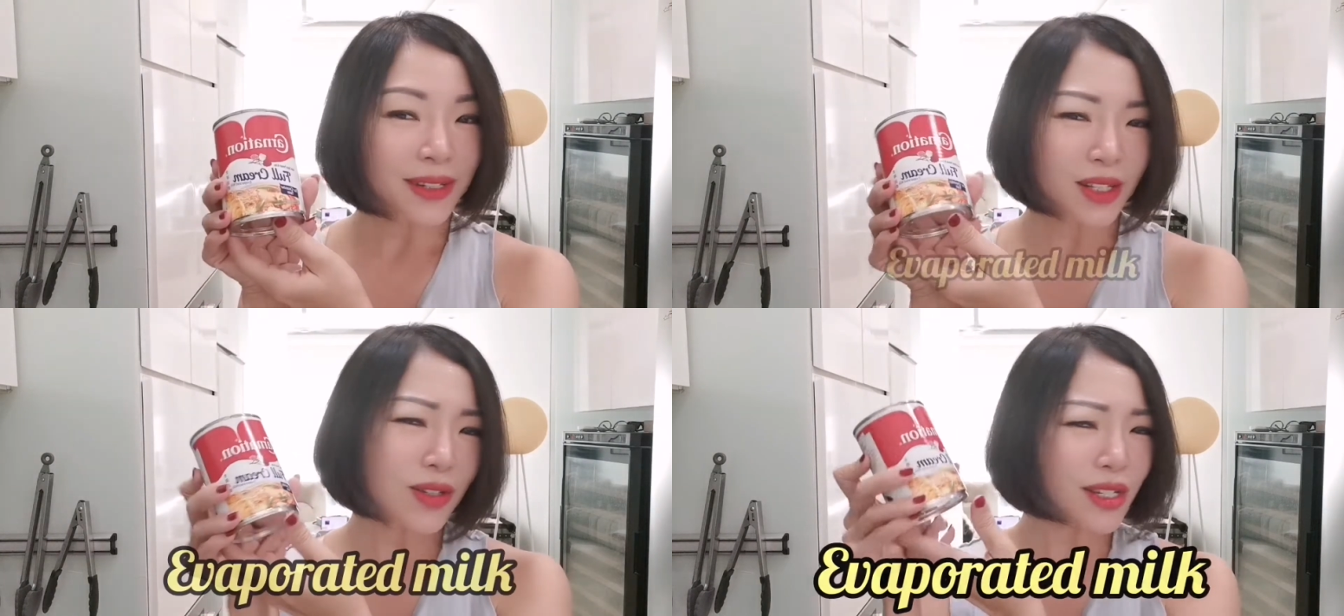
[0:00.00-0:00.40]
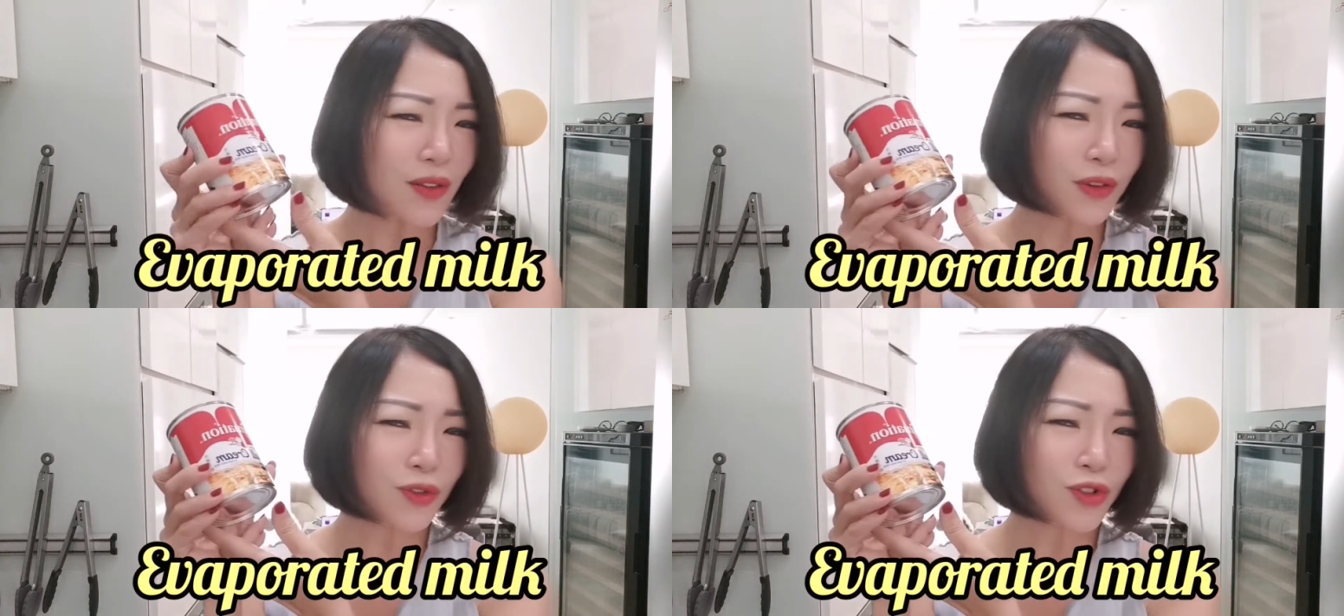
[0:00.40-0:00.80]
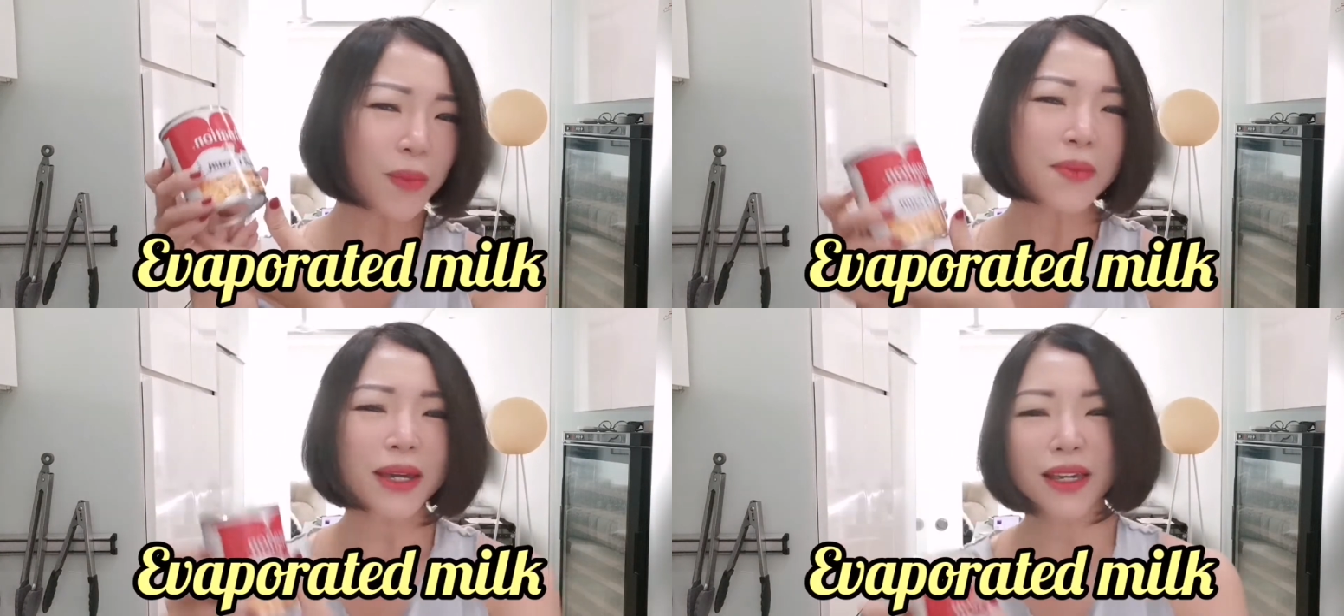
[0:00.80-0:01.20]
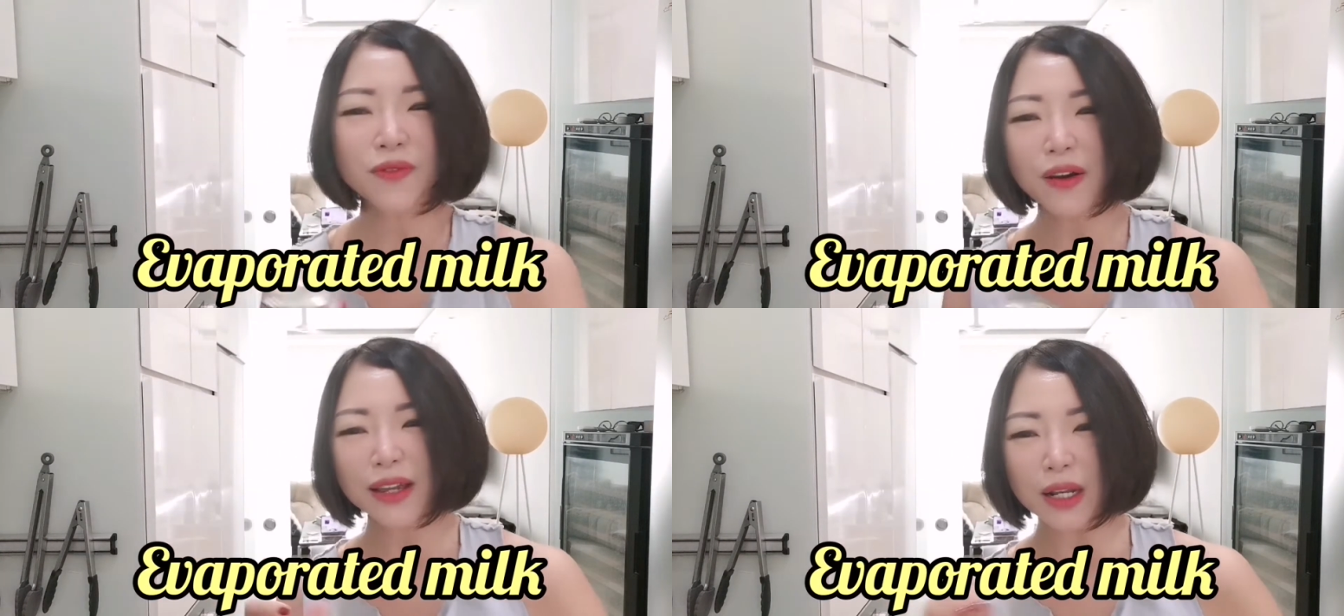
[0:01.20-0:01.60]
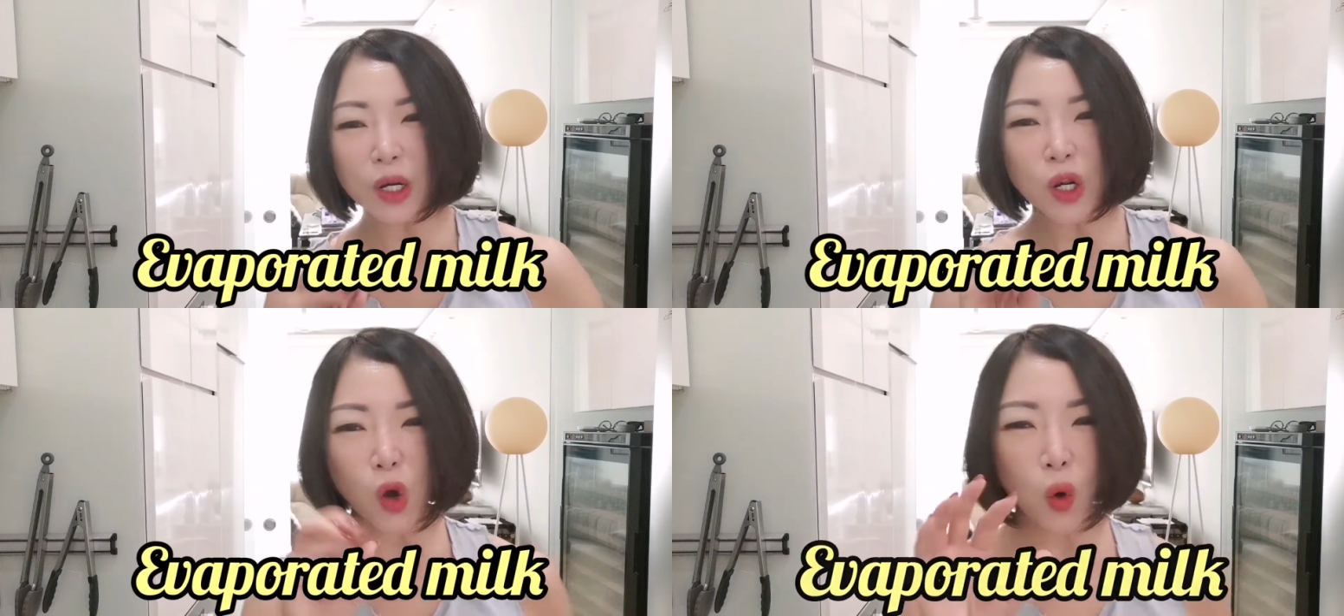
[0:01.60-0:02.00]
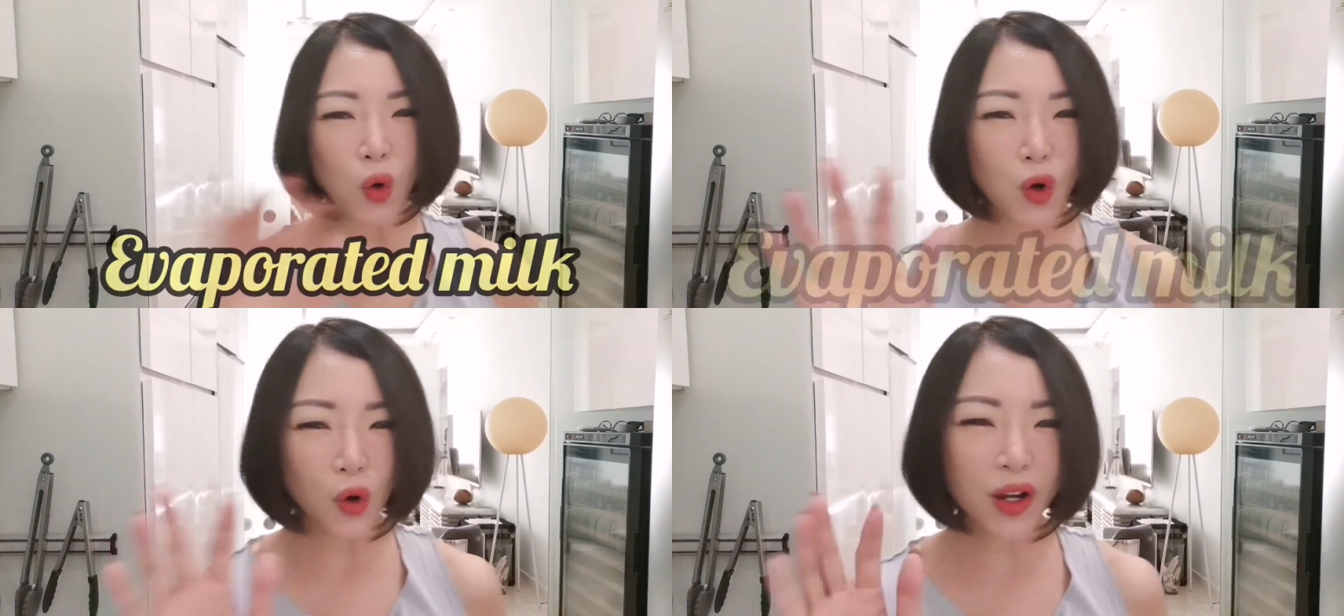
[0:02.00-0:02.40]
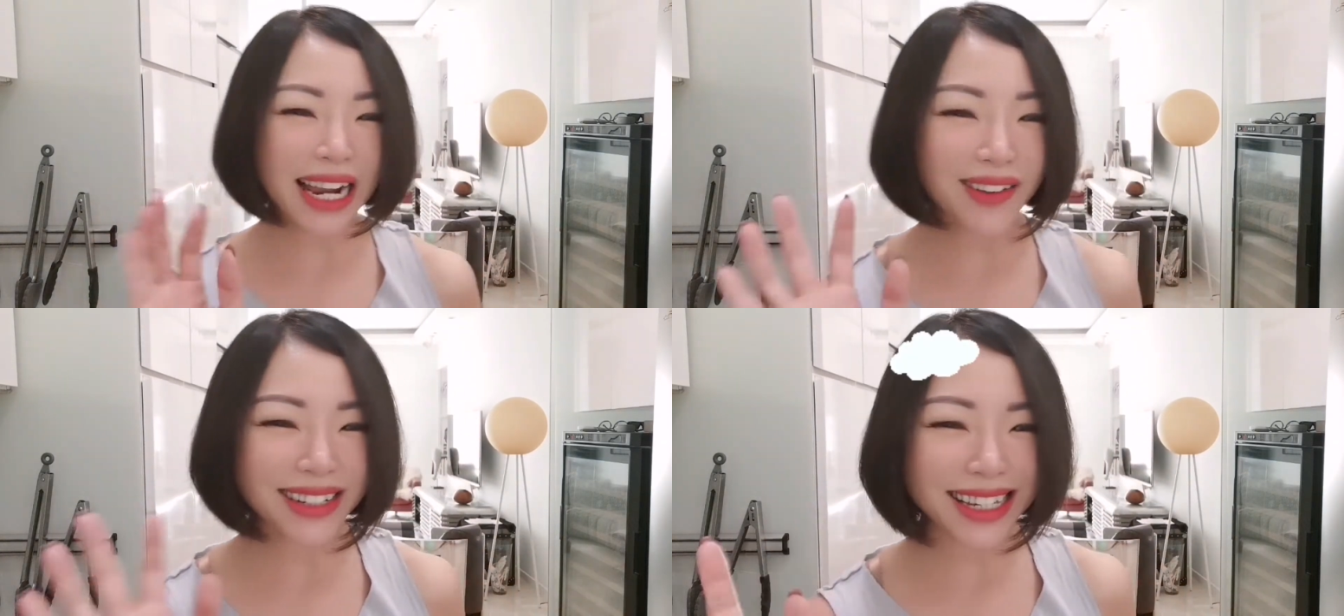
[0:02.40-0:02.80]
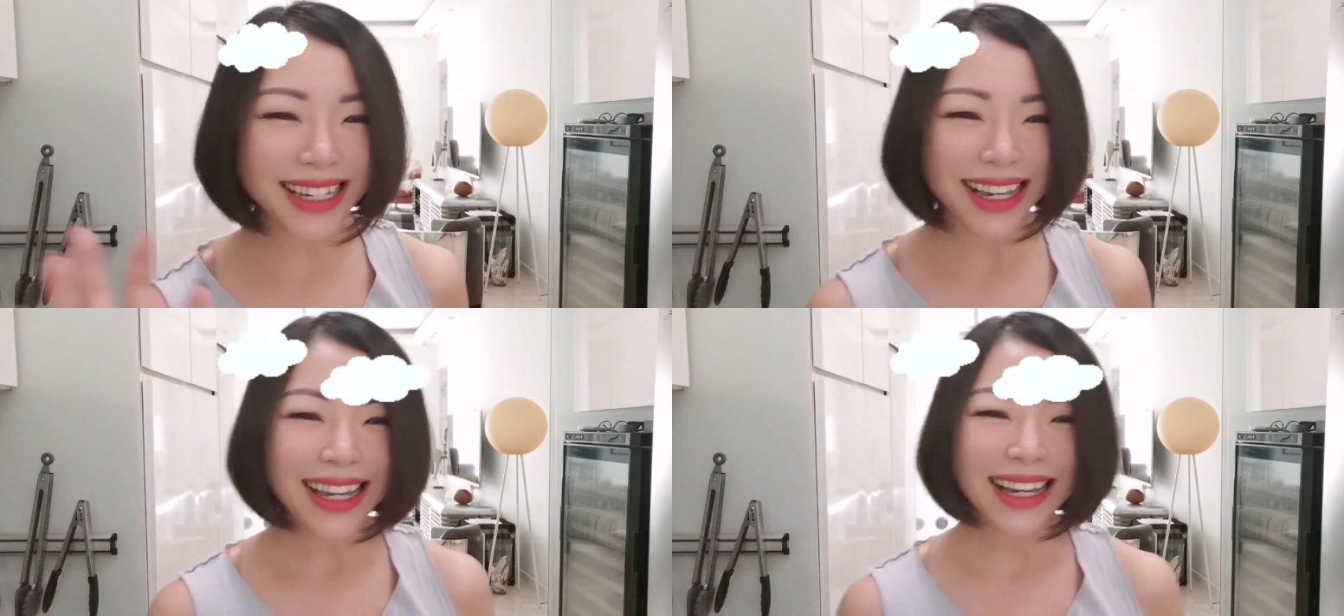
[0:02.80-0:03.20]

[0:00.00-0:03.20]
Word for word: So just a few drops and make it very low, low, cloudy,